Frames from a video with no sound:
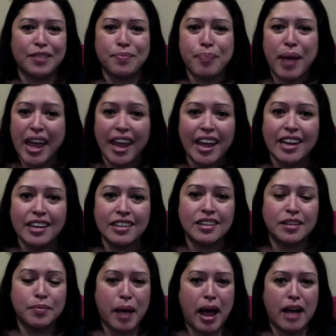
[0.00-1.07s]
pain,
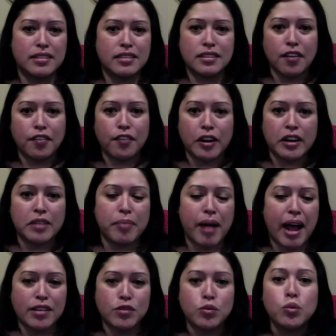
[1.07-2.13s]
past suffering,
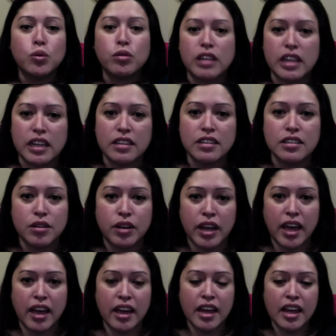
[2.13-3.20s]
past woundings,
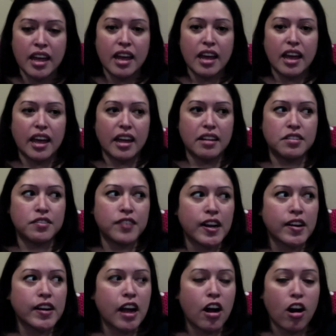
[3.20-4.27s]
okay? It's
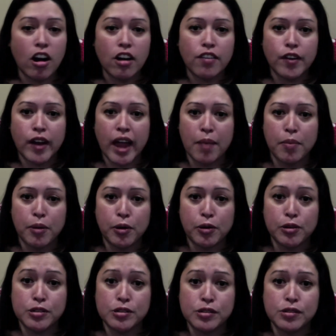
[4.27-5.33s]
very hard for
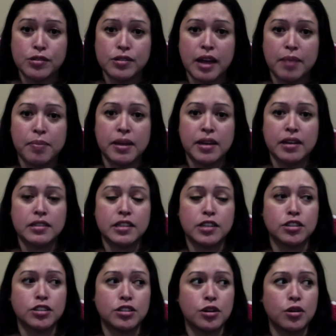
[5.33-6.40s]
Capricorns to do that because they're
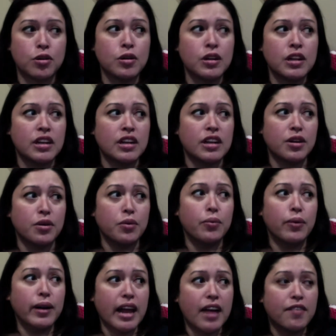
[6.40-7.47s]
so,
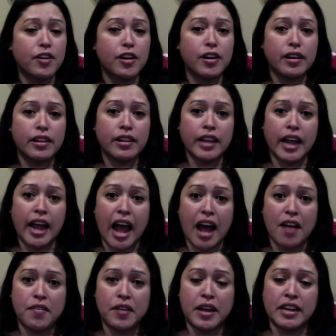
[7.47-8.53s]
whenever they
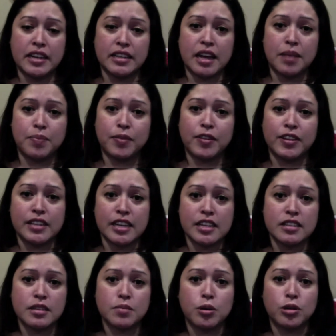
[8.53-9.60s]
have any type of
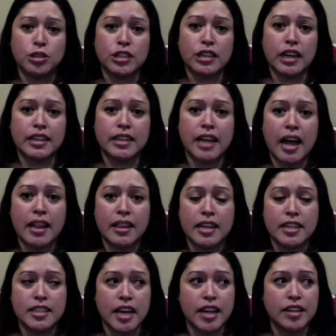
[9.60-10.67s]
intense emotion like that,
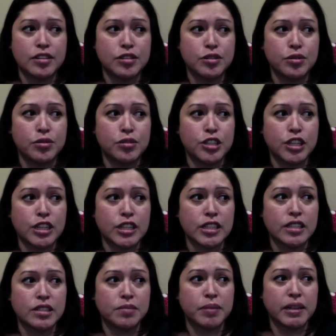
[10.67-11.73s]
they tend to
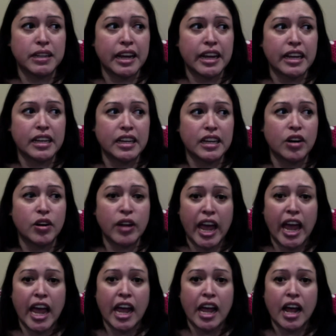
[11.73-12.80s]
just be like,
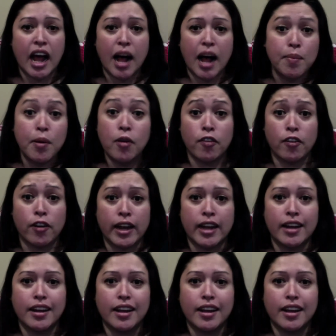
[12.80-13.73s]
okay, I'm over it.